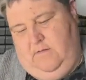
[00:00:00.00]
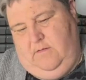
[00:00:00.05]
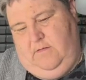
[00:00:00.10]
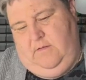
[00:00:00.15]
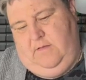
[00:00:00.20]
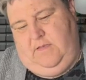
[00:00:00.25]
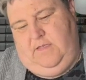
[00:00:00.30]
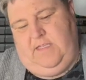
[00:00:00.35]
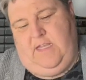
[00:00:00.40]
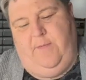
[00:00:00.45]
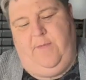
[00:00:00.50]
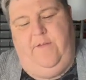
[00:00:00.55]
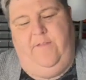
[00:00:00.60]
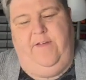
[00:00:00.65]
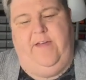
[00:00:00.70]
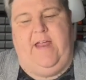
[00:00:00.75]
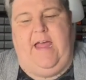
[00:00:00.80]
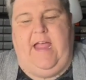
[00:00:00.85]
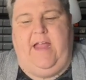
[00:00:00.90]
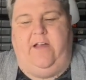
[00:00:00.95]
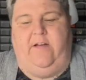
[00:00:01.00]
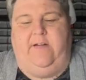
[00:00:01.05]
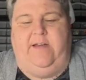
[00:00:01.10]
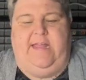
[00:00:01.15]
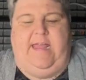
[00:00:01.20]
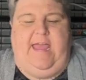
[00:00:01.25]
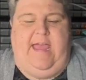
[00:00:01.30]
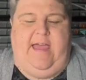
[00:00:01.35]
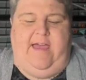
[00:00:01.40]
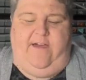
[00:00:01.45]
some of it I
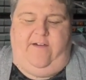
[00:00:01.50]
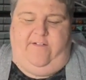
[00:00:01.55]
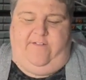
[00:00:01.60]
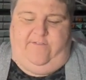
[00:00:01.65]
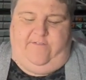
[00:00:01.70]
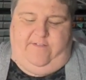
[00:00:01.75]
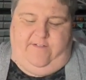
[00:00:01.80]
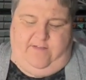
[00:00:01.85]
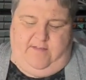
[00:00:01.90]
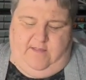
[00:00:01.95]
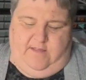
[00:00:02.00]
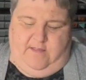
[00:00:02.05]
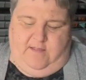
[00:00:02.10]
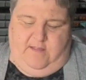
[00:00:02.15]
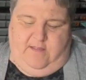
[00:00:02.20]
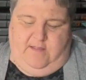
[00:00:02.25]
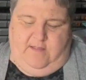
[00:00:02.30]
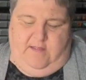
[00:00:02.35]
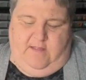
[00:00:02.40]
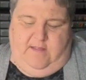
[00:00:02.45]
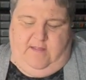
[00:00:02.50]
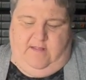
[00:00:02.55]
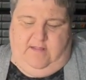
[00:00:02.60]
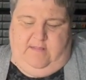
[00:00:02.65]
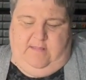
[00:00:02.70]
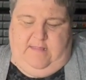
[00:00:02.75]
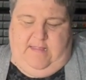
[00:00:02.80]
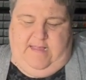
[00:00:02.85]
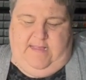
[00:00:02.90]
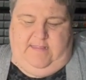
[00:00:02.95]
already have
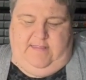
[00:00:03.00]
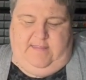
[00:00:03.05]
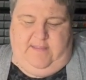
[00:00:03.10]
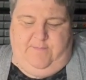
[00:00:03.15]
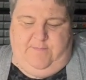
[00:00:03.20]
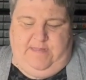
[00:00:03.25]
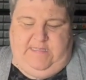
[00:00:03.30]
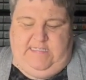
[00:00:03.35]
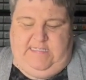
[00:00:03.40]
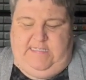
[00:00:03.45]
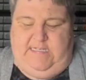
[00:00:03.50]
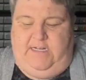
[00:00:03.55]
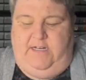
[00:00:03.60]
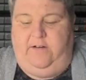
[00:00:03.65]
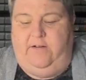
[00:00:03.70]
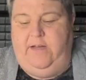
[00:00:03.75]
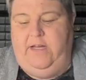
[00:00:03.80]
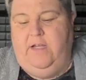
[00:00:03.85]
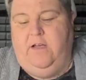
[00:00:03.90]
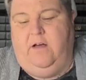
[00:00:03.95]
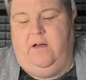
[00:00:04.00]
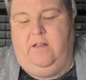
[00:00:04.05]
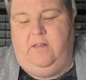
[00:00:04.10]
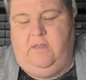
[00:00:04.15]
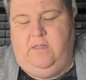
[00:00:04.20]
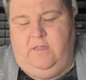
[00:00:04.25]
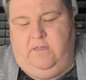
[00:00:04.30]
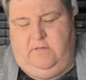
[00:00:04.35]
like the material